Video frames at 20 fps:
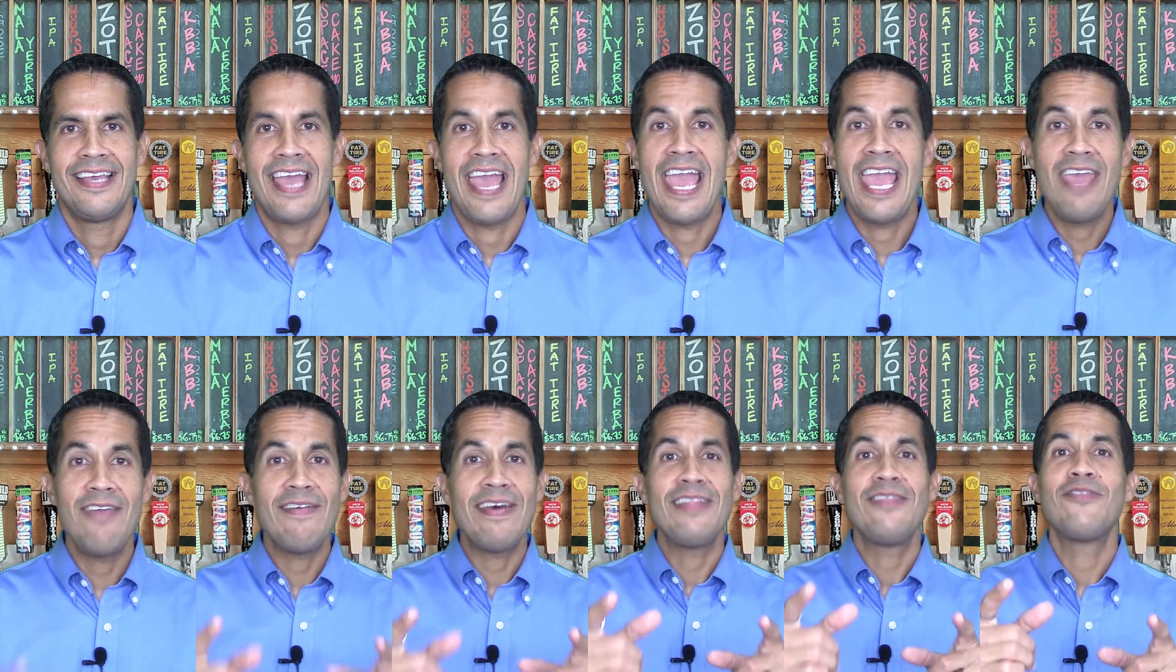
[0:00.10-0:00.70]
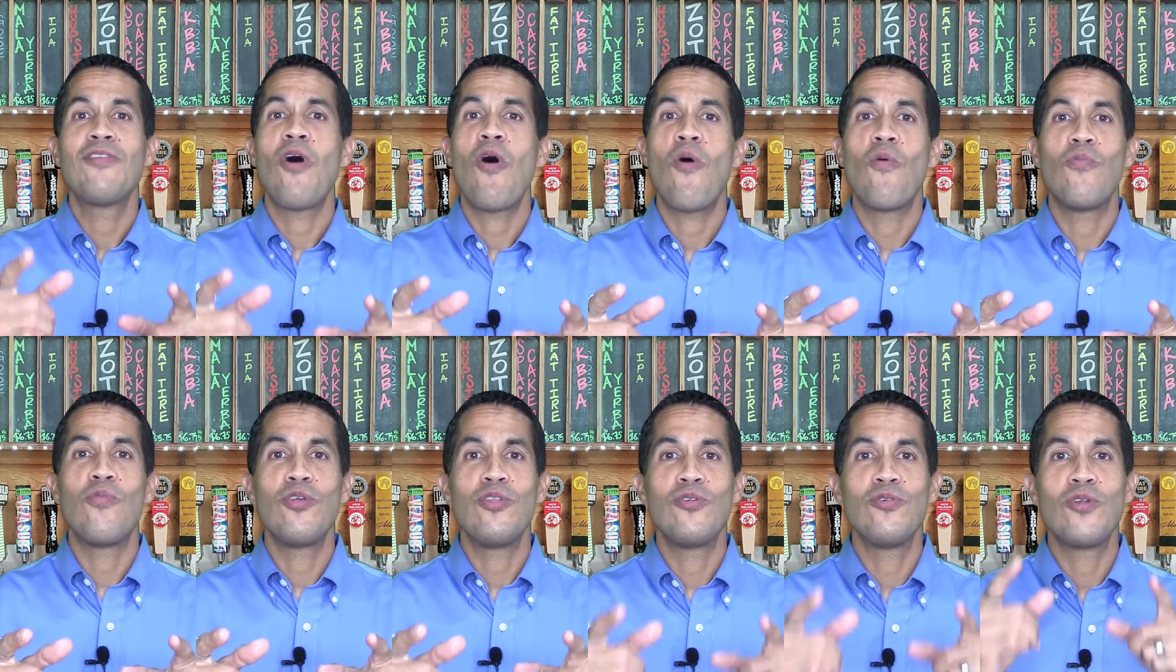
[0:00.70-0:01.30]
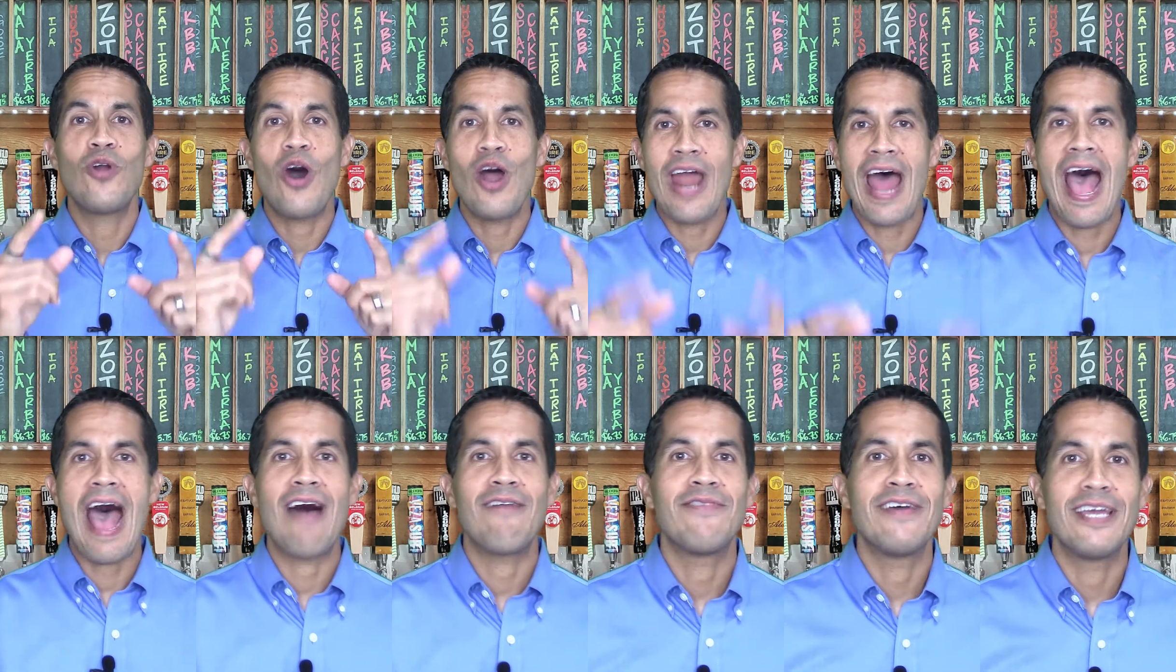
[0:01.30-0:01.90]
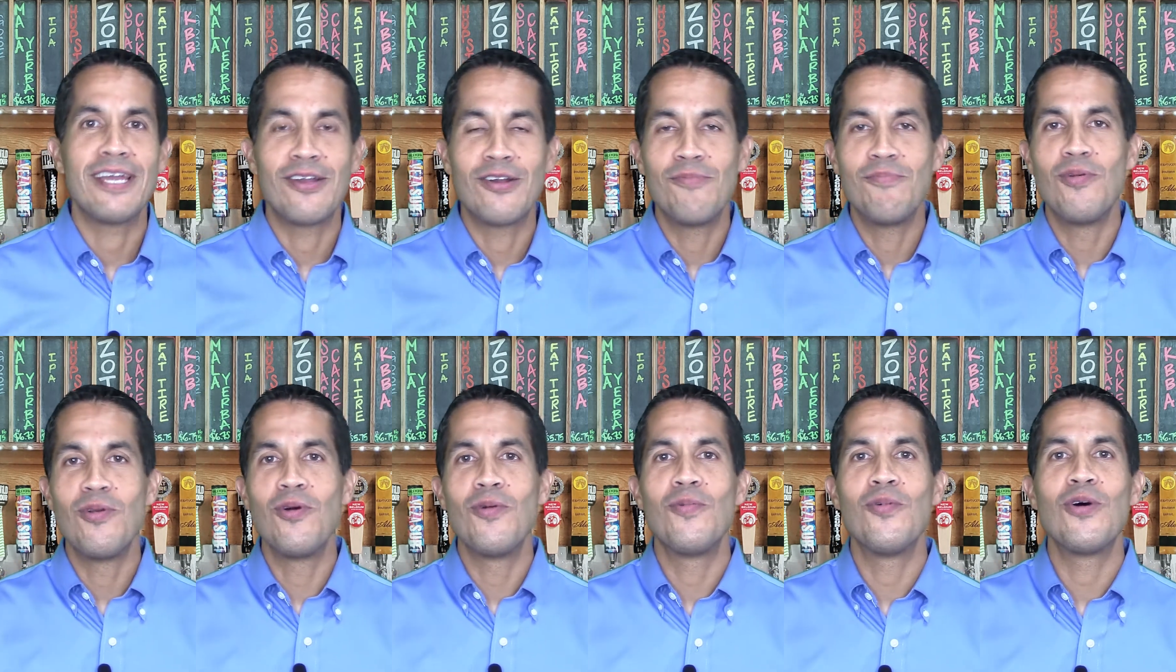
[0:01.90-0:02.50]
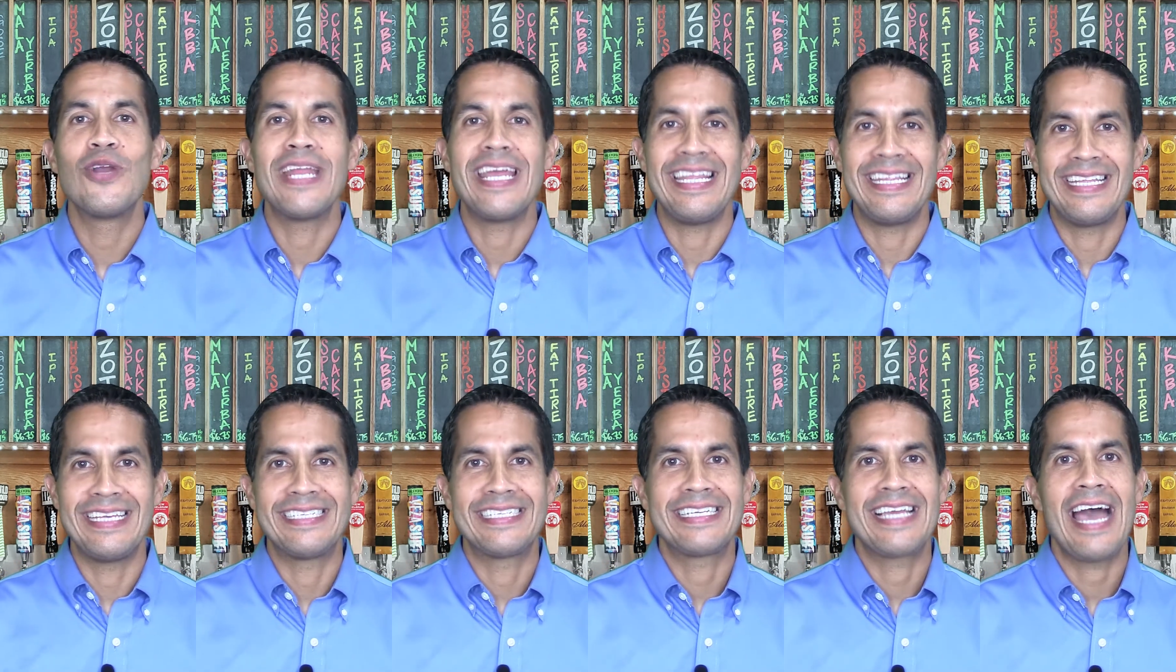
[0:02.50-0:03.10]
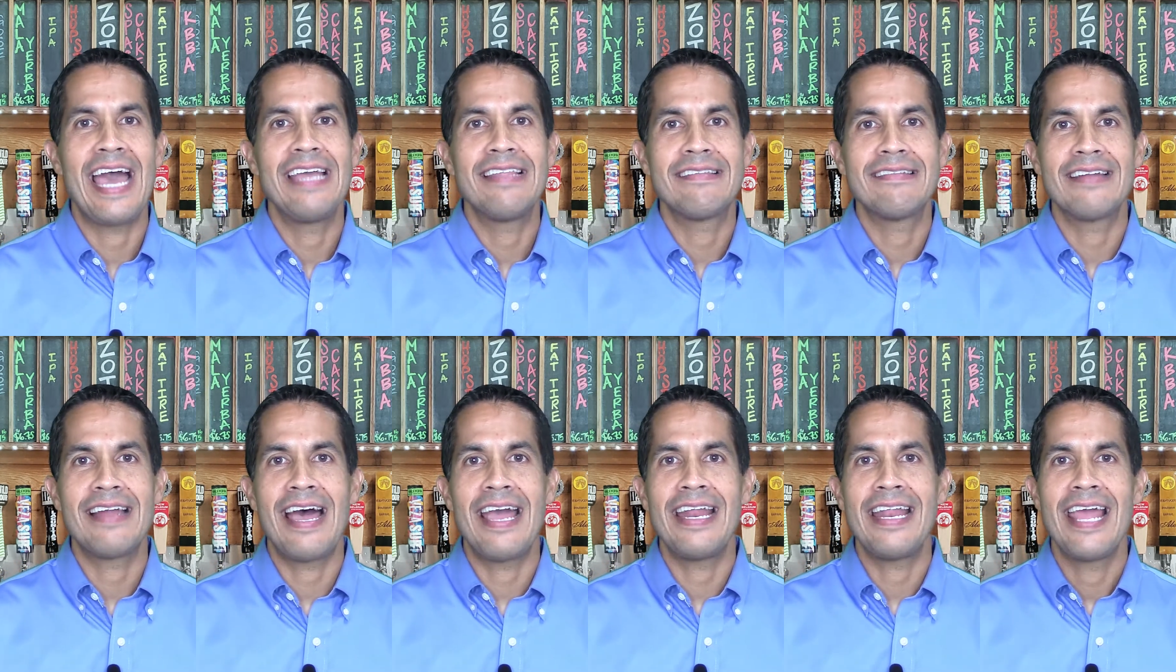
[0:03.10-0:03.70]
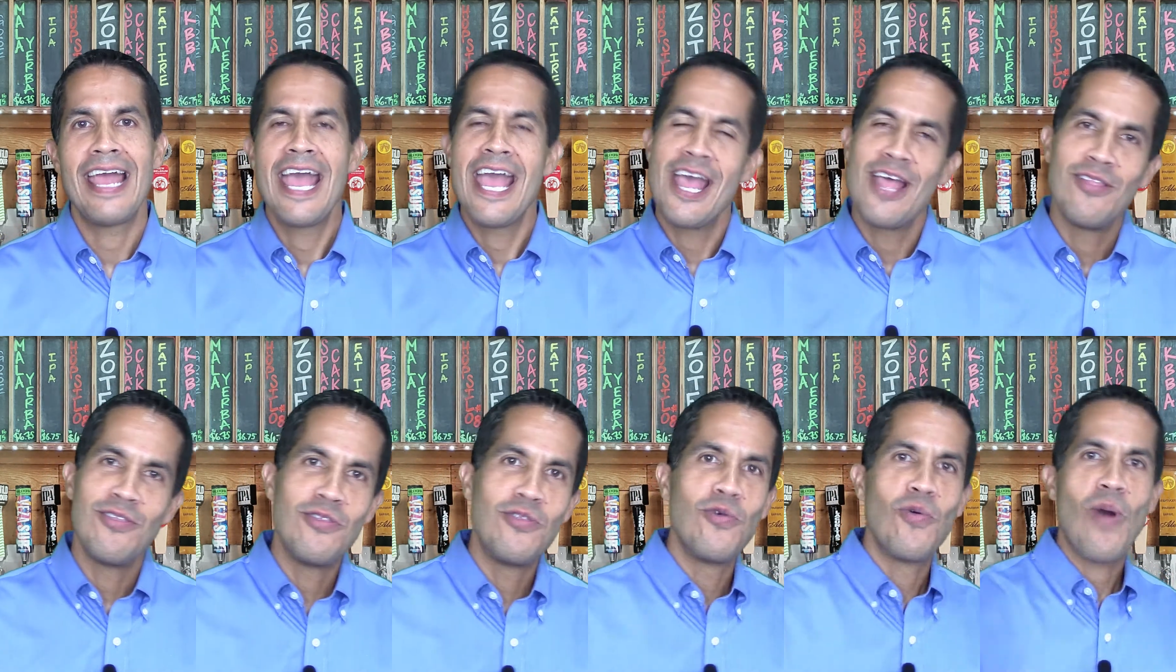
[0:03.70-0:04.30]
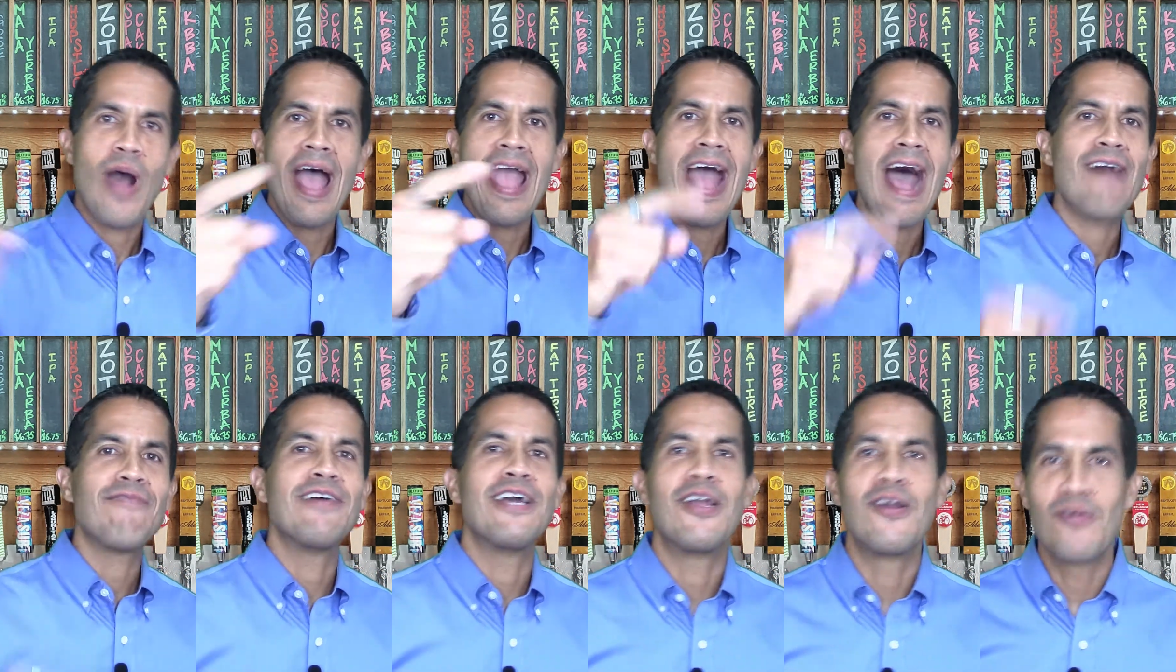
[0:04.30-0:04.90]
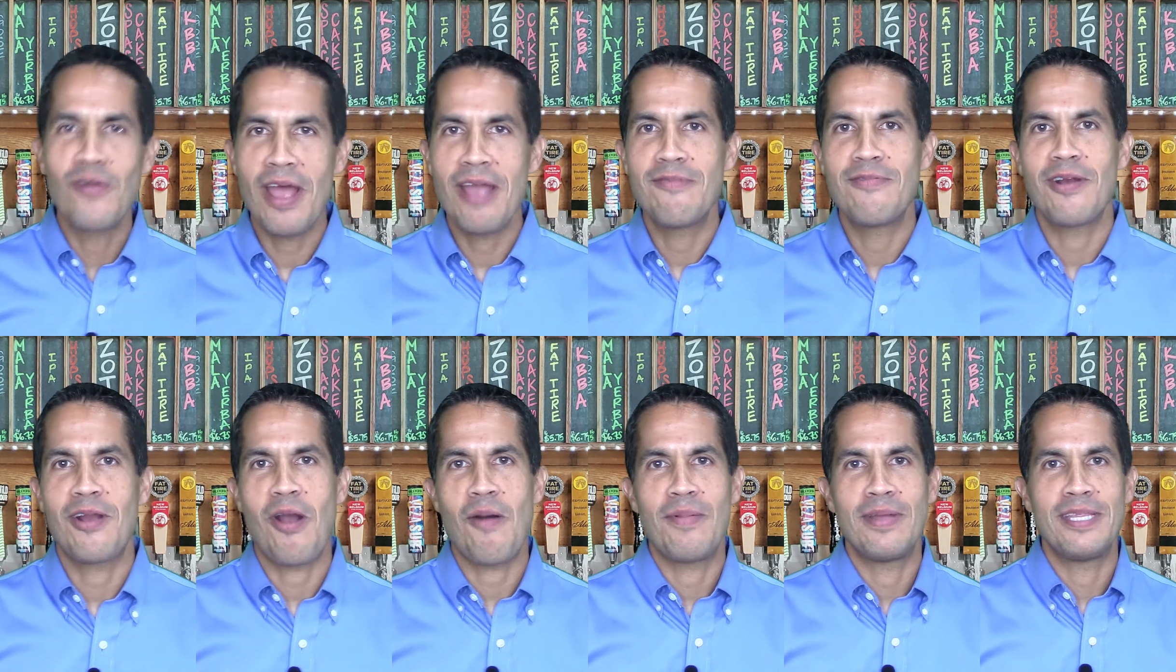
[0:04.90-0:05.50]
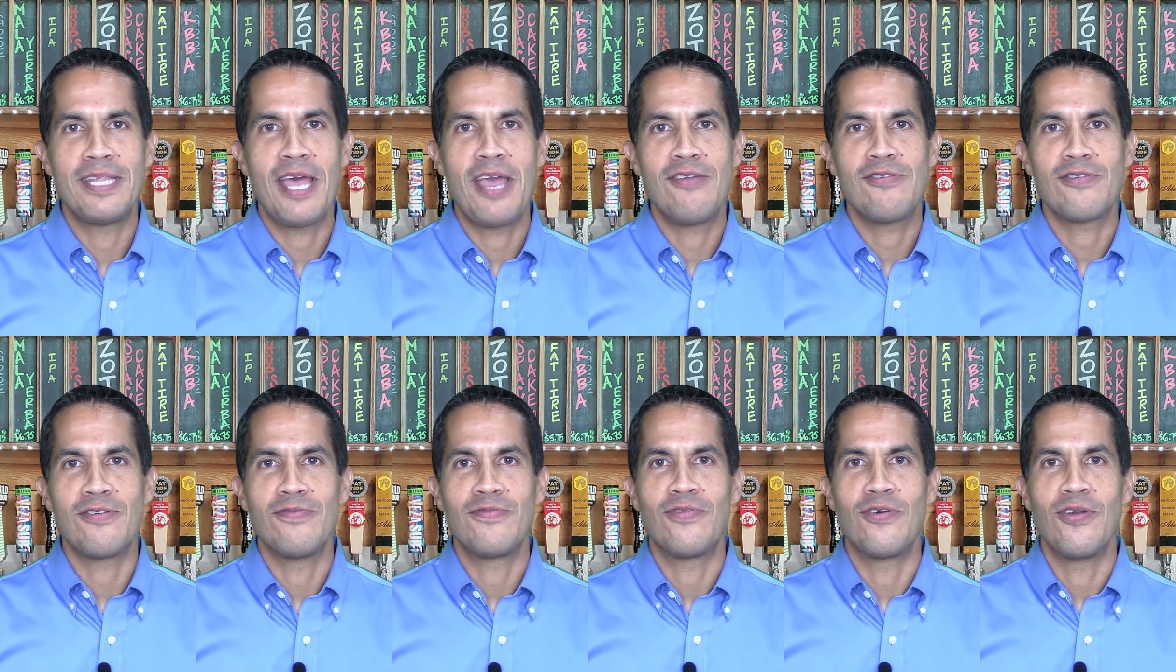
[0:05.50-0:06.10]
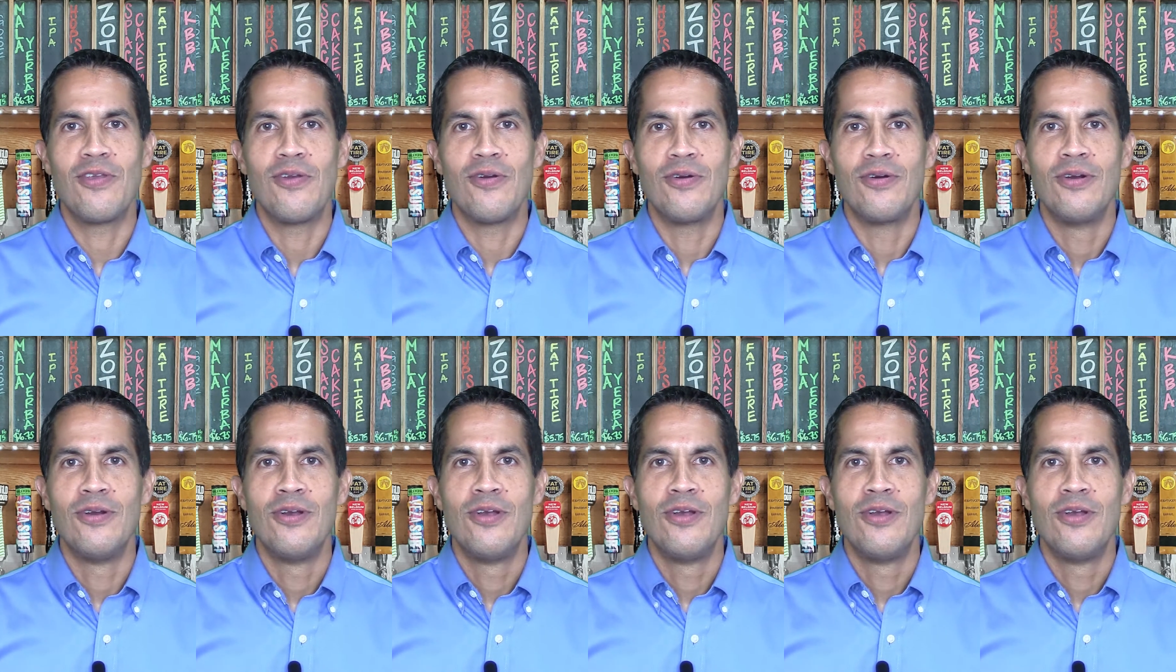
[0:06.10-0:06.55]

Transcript: Even though we do not have a blue moon in the sky tonight, do I have a great recommendation for you.